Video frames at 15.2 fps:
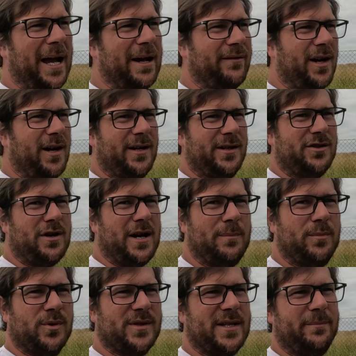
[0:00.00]
have a heart trap
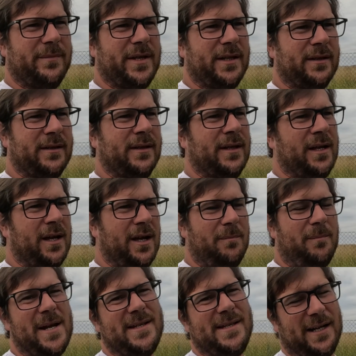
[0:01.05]
or something.
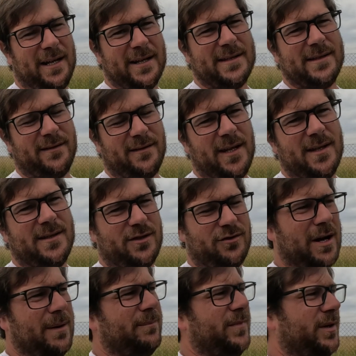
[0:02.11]
Basically it's a
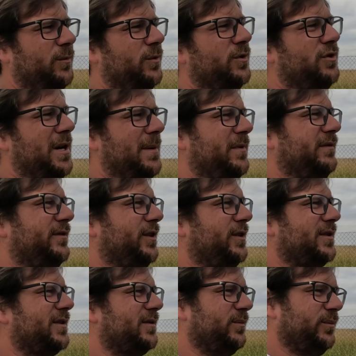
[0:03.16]
trap that will trap the
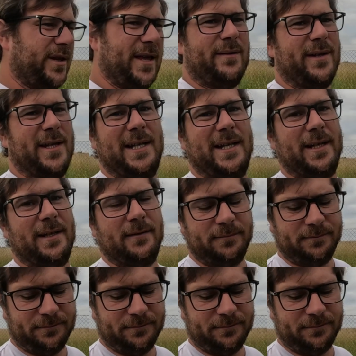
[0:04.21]
fox without killing it.